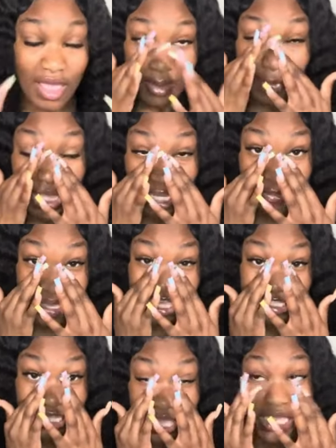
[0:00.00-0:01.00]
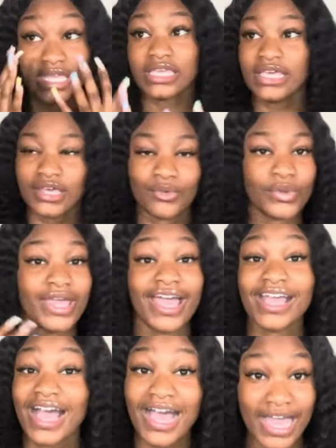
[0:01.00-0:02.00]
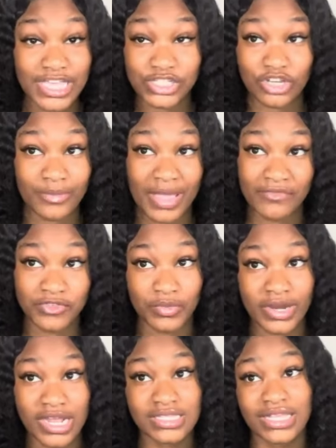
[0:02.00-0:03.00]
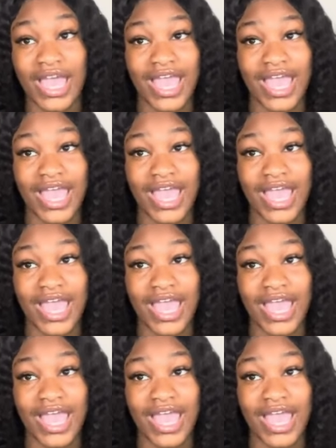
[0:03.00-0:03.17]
But anyways, yeah, we had got ice cream afterwards,